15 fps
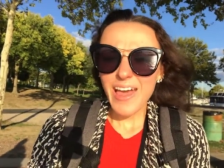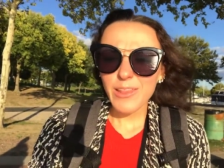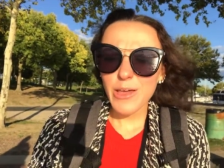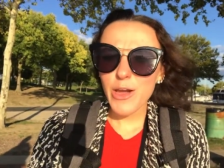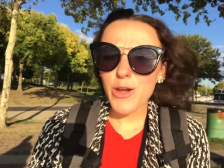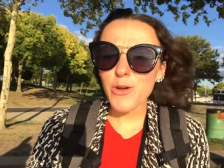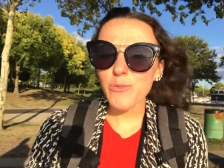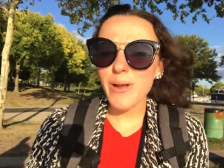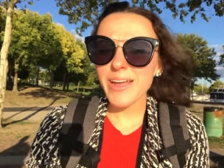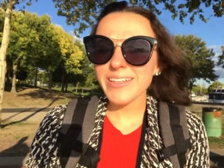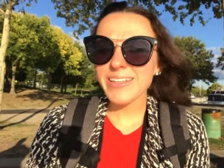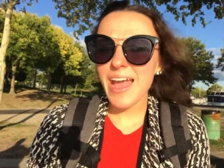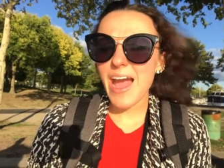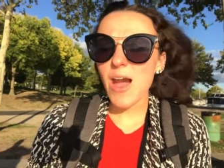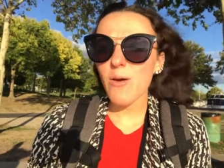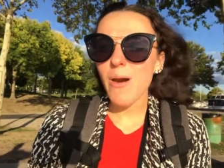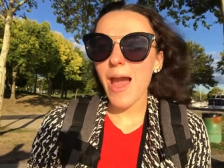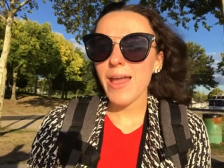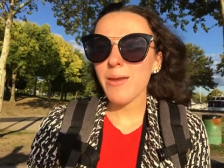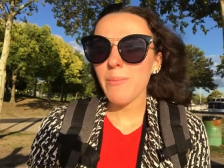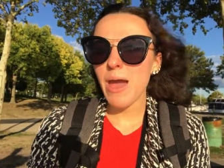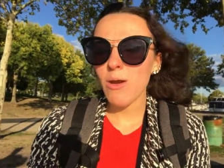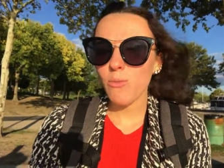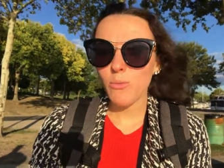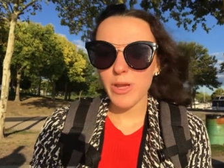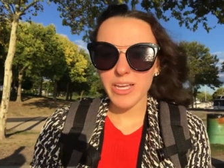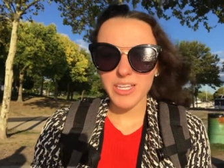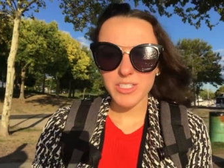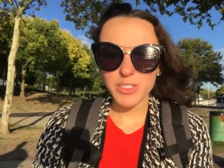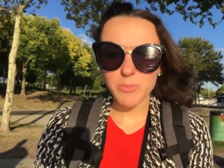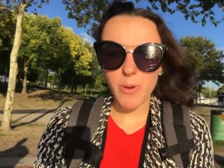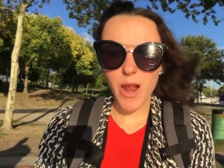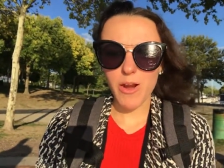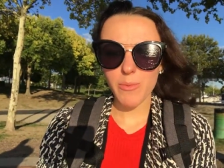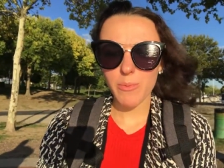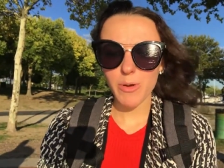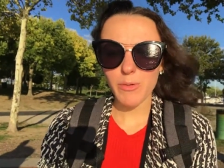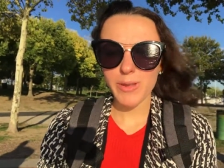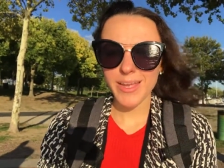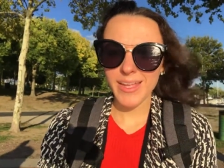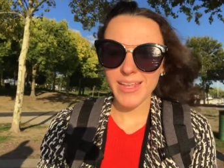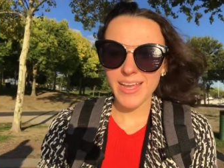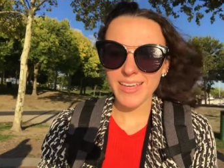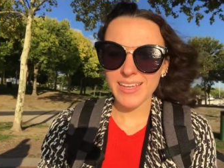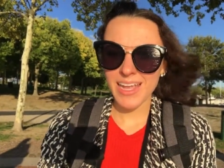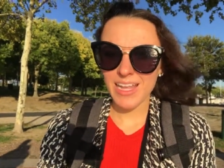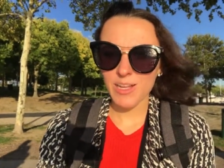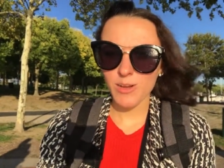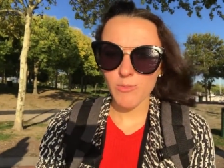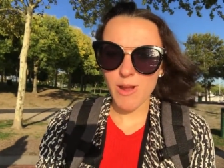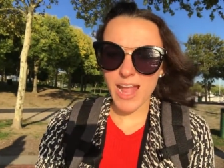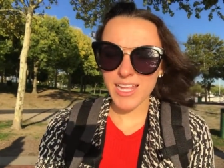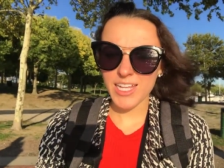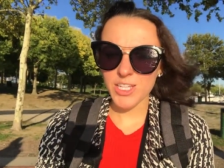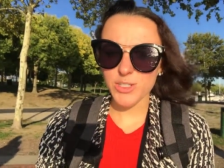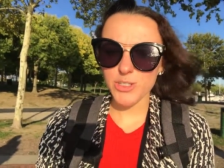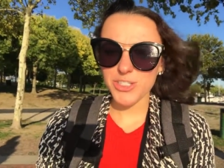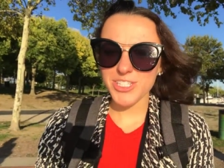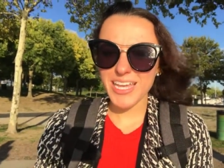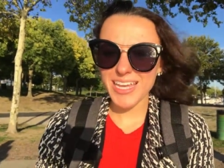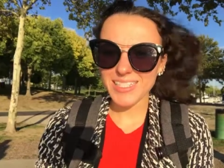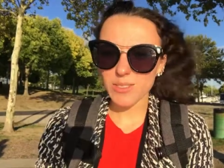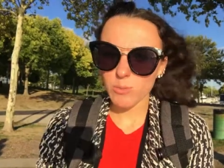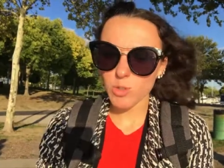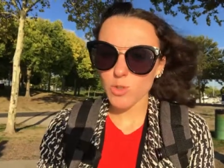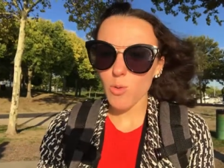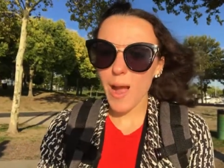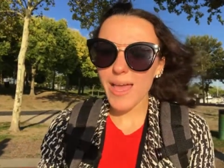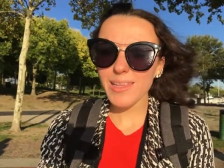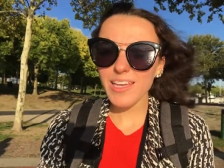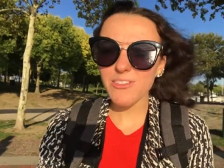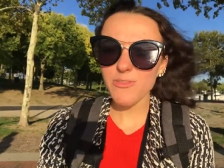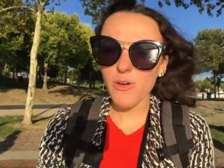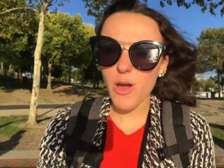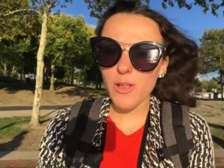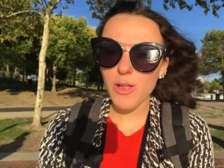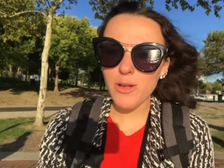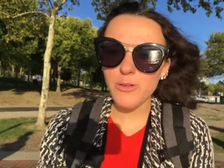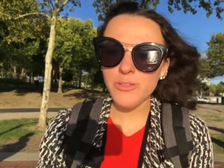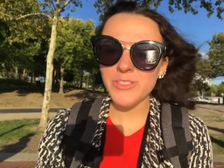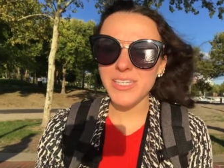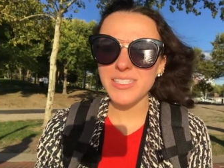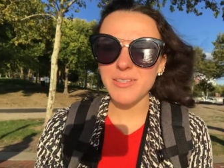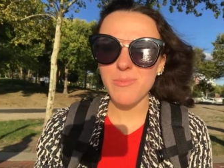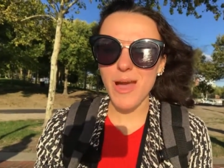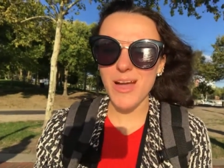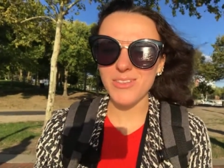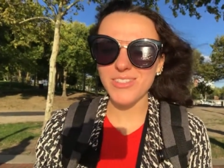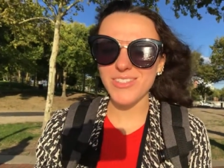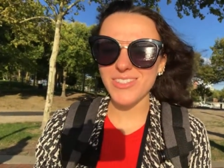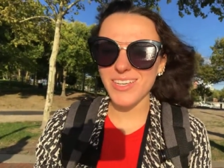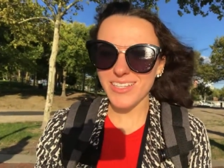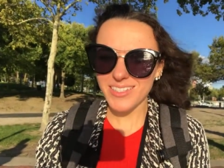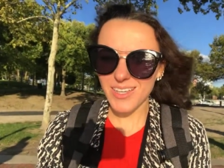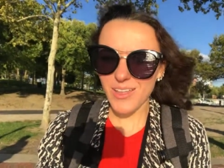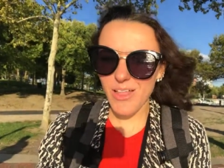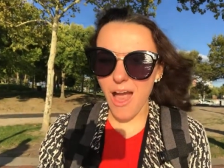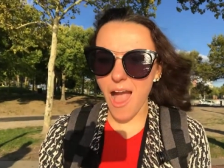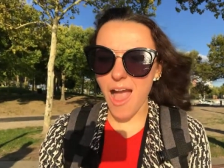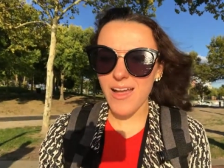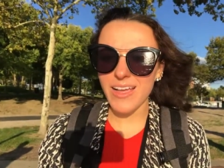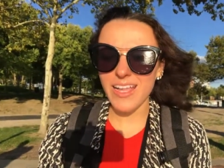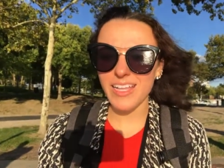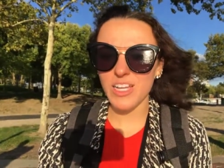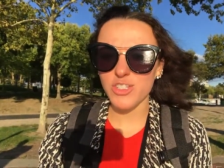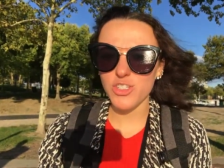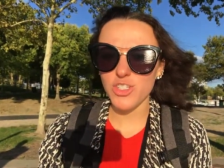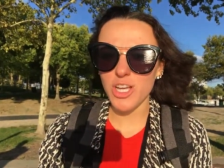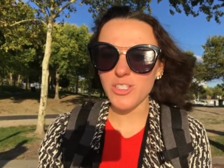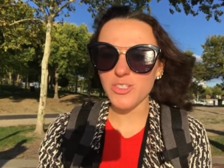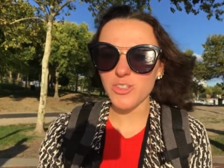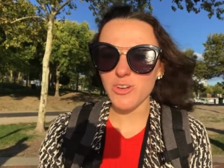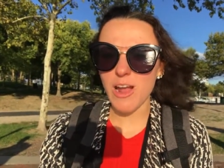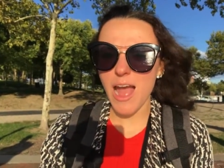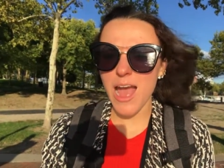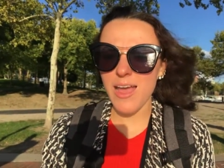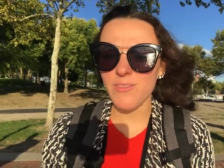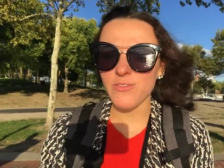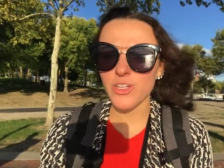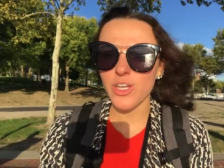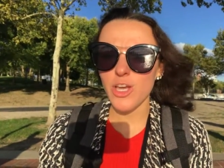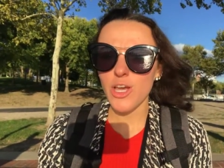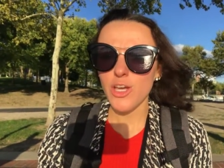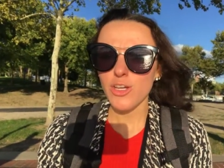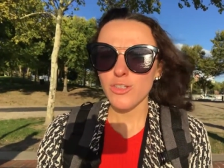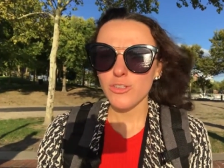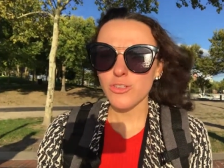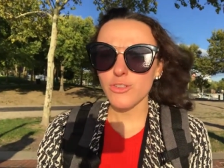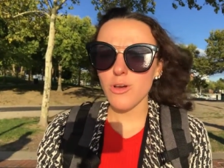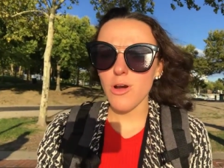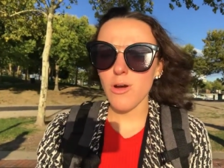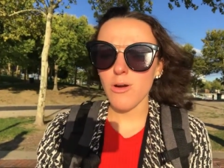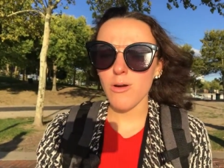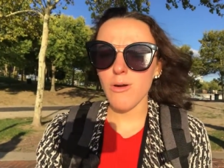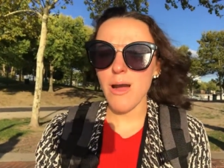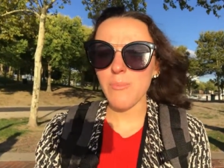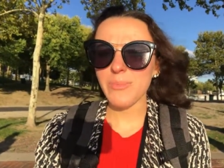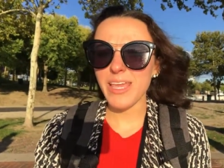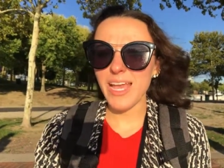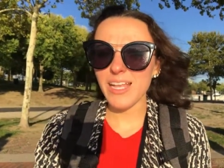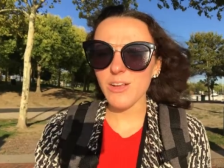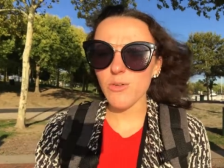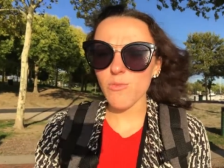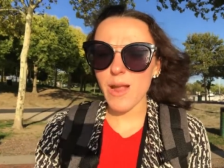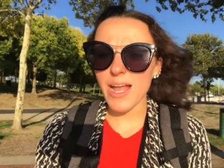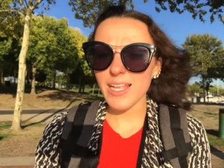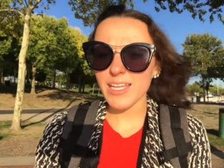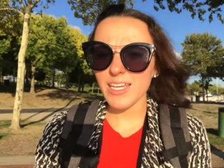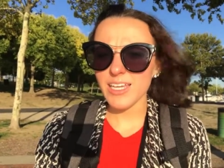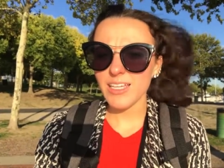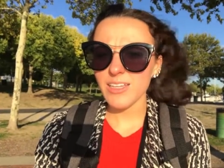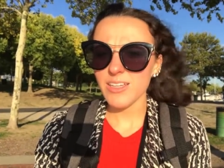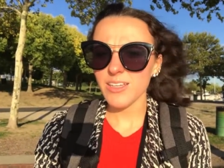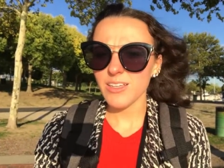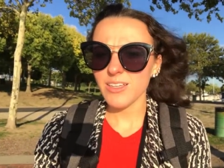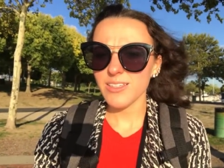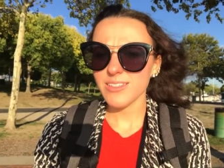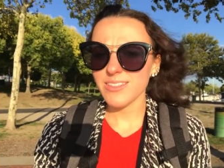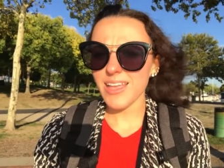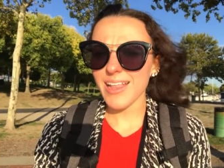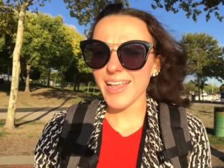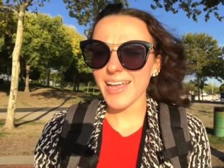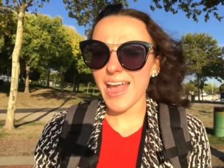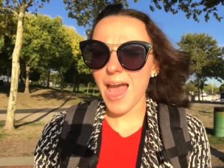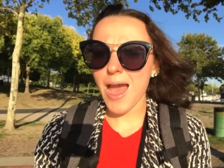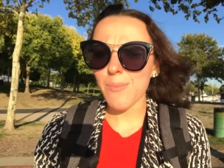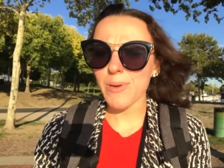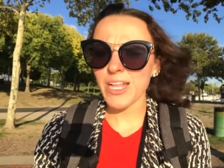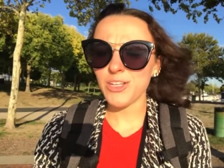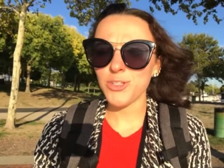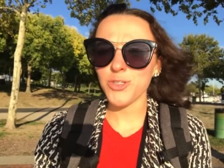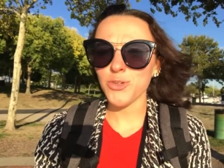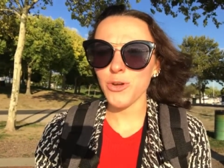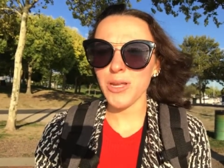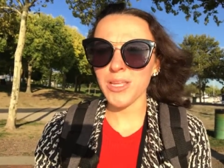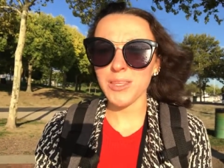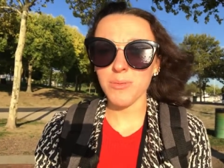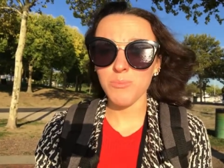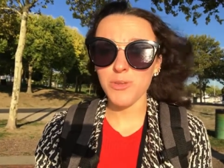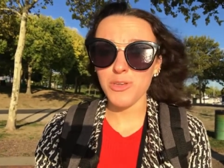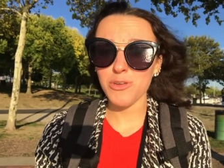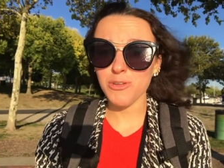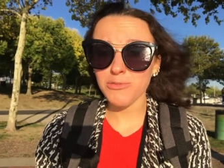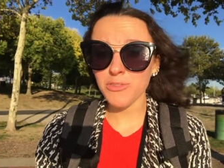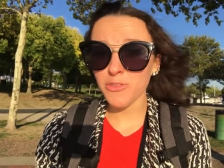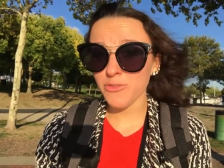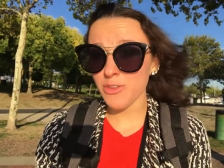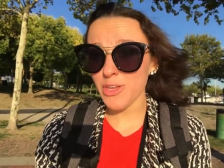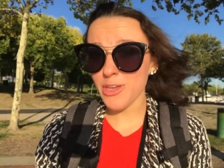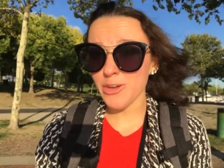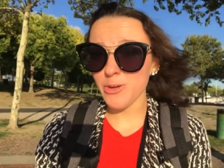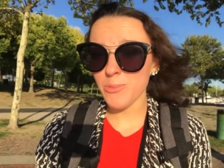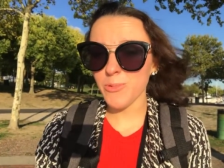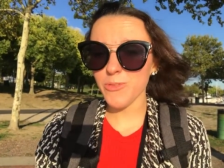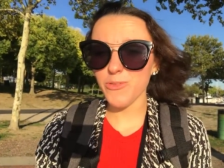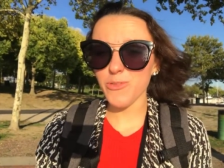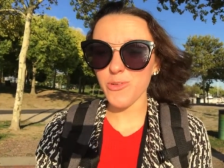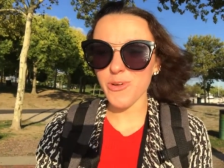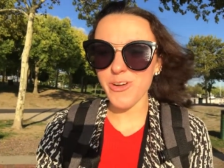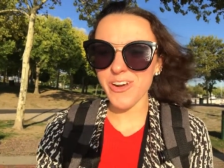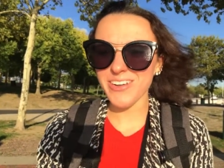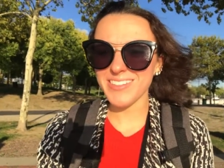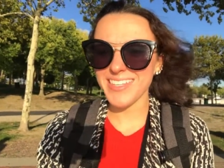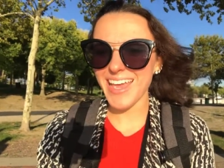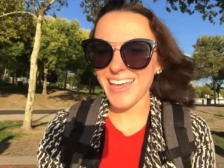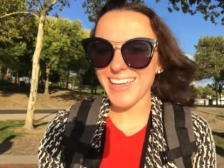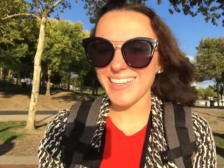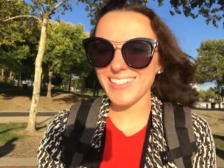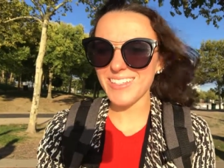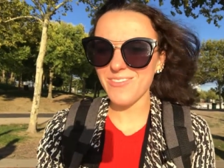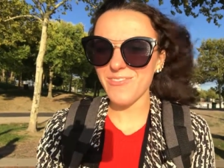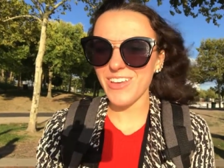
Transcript: Hello, right now I am at Wiggins Park Marina getting ready to take some twilight photos. It's about 6 o'clock and I just arrived, so I'm getting ready, setting up and enjoying the beautiful view before taking some